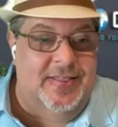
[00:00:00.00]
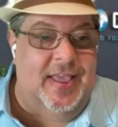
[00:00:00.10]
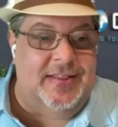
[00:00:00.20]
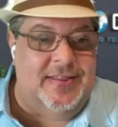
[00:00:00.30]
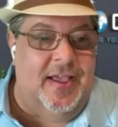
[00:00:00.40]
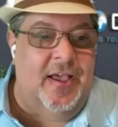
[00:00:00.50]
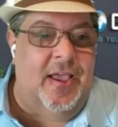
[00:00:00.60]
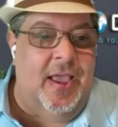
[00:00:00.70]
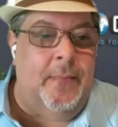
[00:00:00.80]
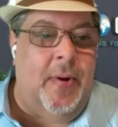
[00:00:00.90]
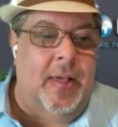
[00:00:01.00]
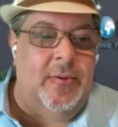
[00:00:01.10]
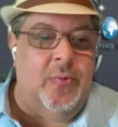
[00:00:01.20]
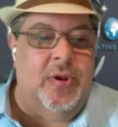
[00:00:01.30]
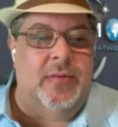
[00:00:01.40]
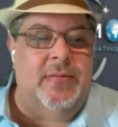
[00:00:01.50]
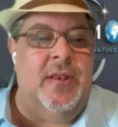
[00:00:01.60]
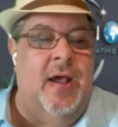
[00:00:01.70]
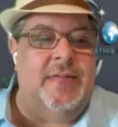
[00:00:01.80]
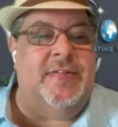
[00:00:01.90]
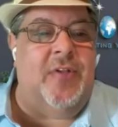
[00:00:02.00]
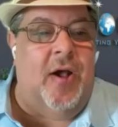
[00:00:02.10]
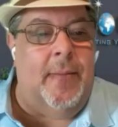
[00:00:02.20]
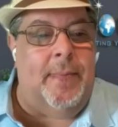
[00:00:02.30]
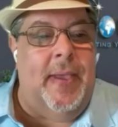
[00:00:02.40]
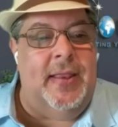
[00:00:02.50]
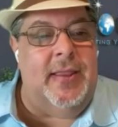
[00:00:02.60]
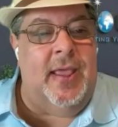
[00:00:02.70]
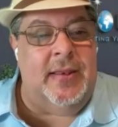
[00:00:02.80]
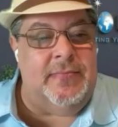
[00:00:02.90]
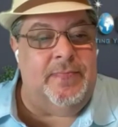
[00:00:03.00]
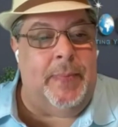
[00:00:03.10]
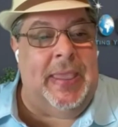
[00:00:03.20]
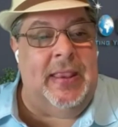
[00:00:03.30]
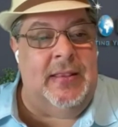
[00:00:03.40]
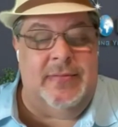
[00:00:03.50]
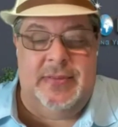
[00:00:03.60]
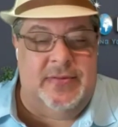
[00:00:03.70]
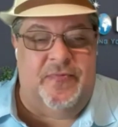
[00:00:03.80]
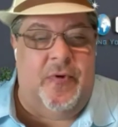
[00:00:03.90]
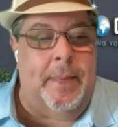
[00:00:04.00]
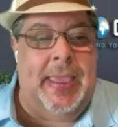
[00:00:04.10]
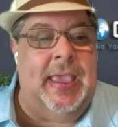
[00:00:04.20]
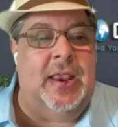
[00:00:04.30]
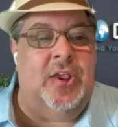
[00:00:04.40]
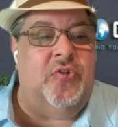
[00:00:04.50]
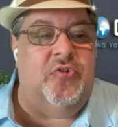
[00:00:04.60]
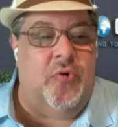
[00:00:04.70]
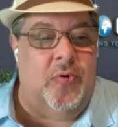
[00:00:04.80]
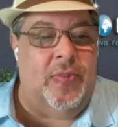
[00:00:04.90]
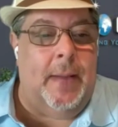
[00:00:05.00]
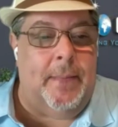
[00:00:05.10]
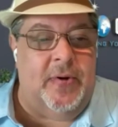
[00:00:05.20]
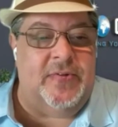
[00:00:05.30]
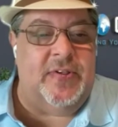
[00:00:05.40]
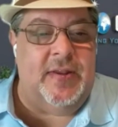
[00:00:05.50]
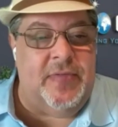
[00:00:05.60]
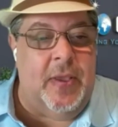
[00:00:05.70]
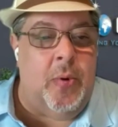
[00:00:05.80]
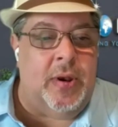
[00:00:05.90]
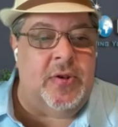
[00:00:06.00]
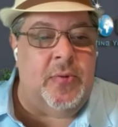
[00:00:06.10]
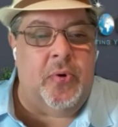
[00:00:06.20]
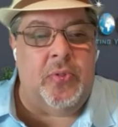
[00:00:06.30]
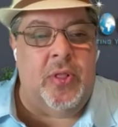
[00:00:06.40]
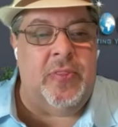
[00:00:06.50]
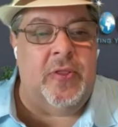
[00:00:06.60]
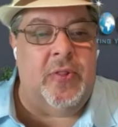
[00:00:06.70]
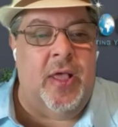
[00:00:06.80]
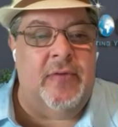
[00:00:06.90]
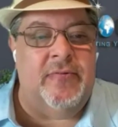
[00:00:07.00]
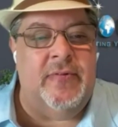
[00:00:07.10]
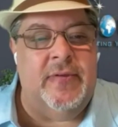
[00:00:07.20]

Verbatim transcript: that, uh, and probably would not stop at, at being from being in control of that person if they wanted to prolong their life.